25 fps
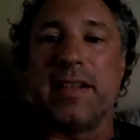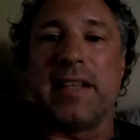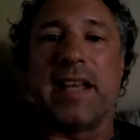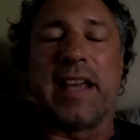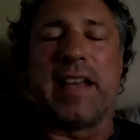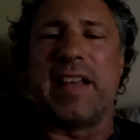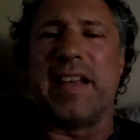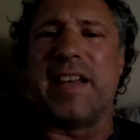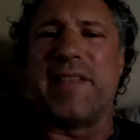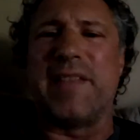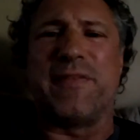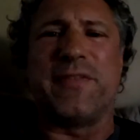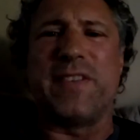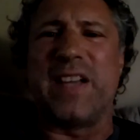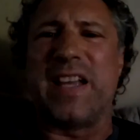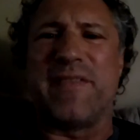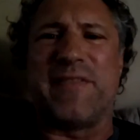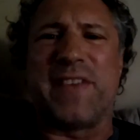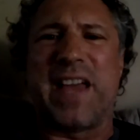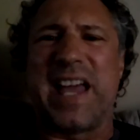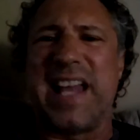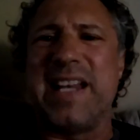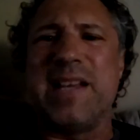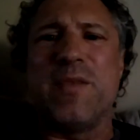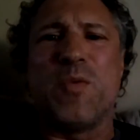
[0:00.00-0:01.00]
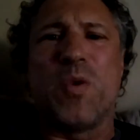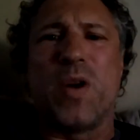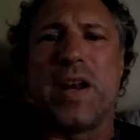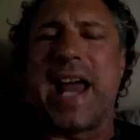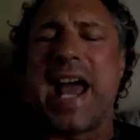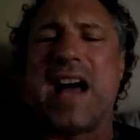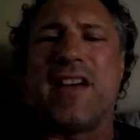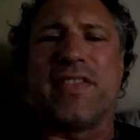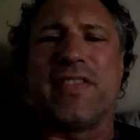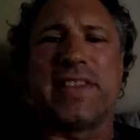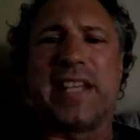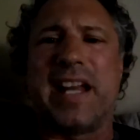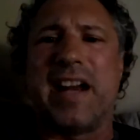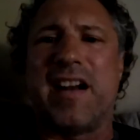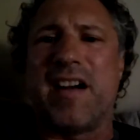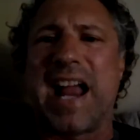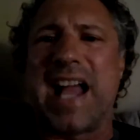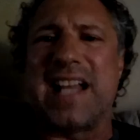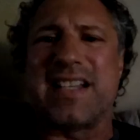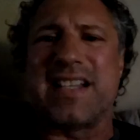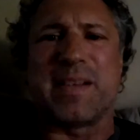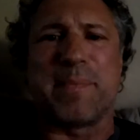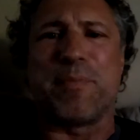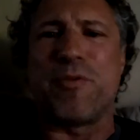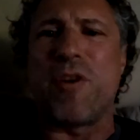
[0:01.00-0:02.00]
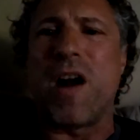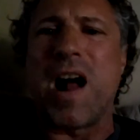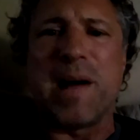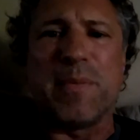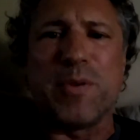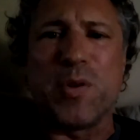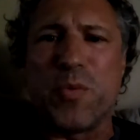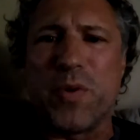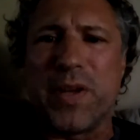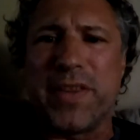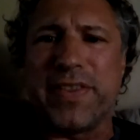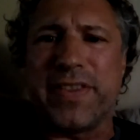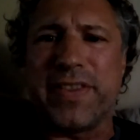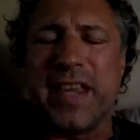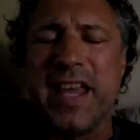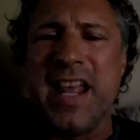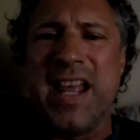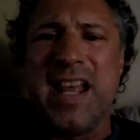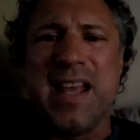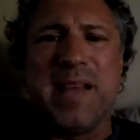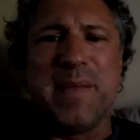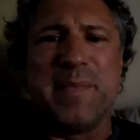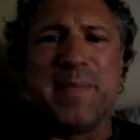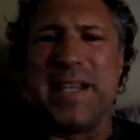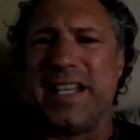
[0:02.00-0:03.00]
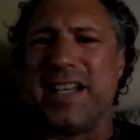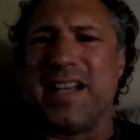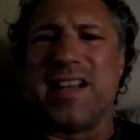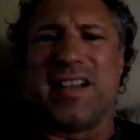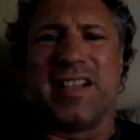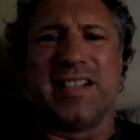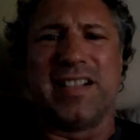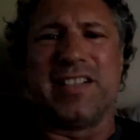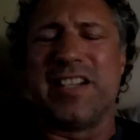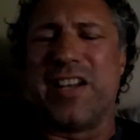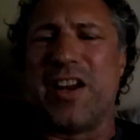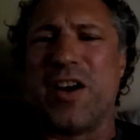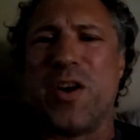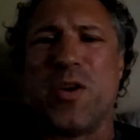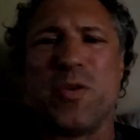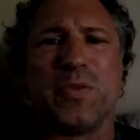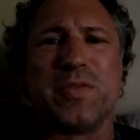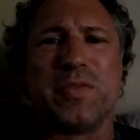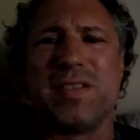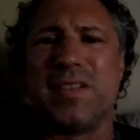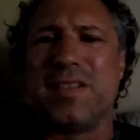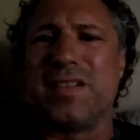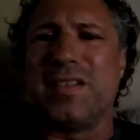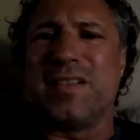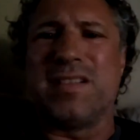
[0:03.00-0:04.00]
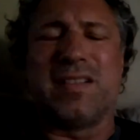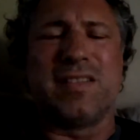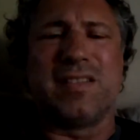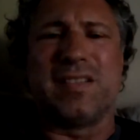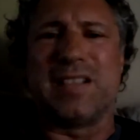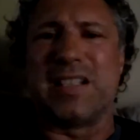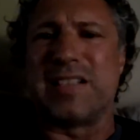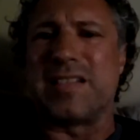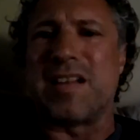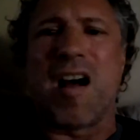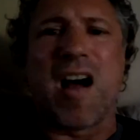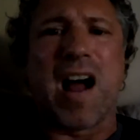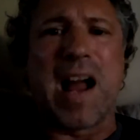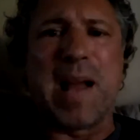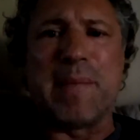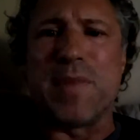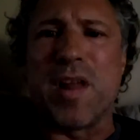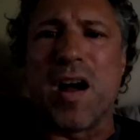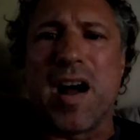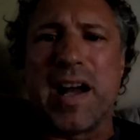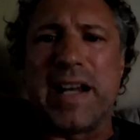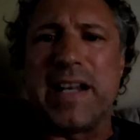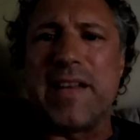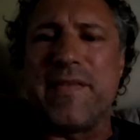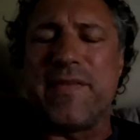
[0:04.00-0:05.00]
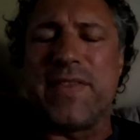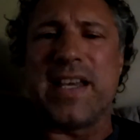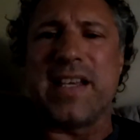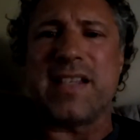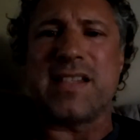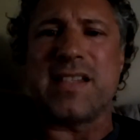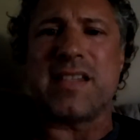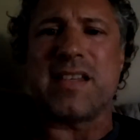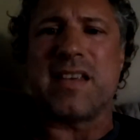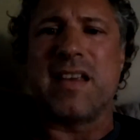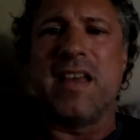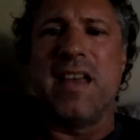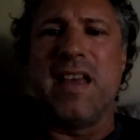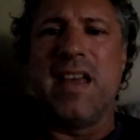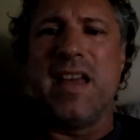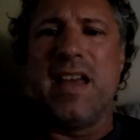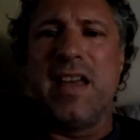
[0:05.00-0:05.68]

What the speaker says: If anyone out there has a problem with me, the timeline of this,